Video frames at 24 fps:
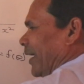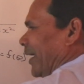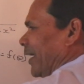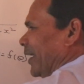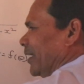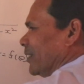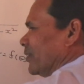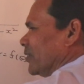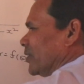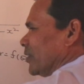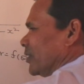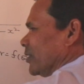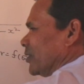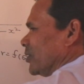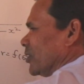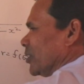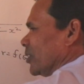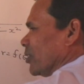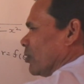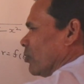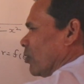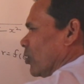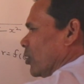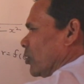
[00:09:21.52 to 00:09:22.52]
s is
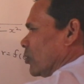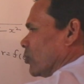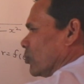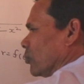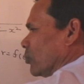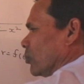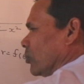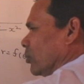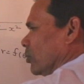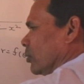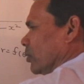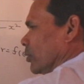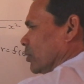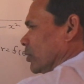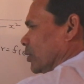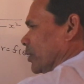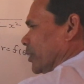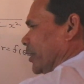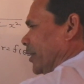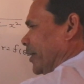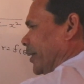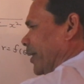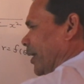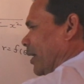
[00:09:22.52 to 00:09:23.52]
equal to
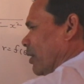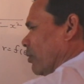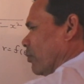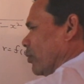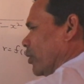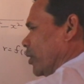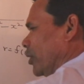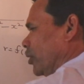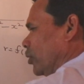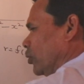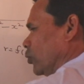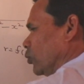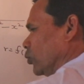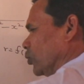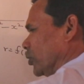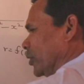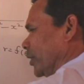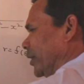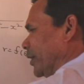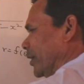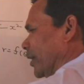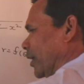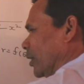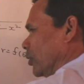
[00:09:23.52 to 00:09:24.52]
theta 1 to
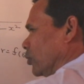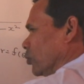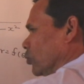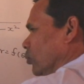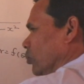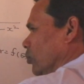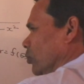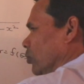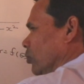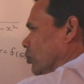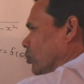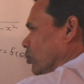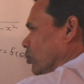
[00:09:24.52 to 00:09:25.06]
theta 2,